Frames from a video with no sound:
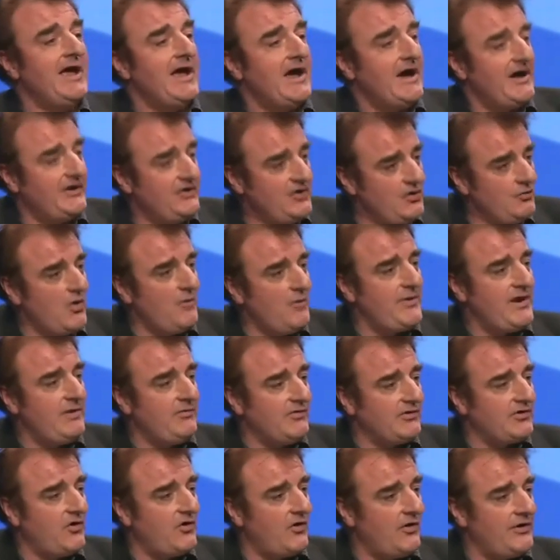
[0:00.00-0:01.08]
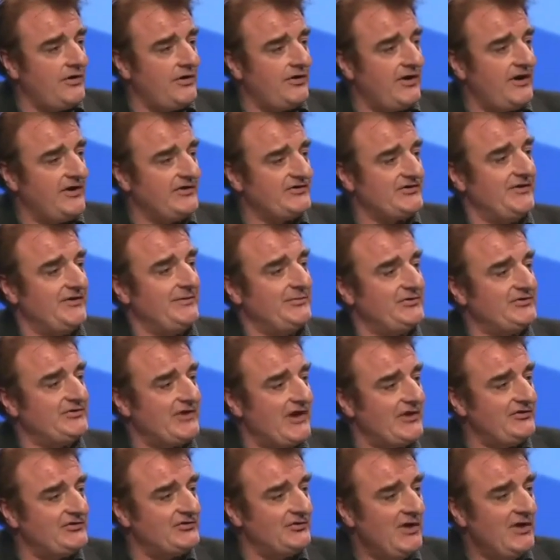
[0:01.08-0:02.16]
and you will be recorded as an
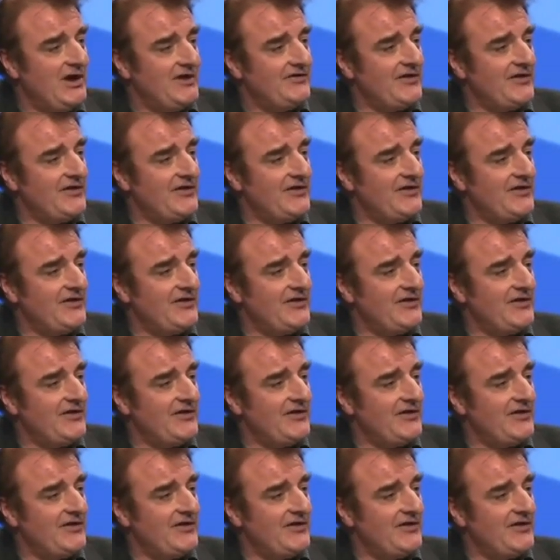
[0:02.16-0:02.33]
abstention.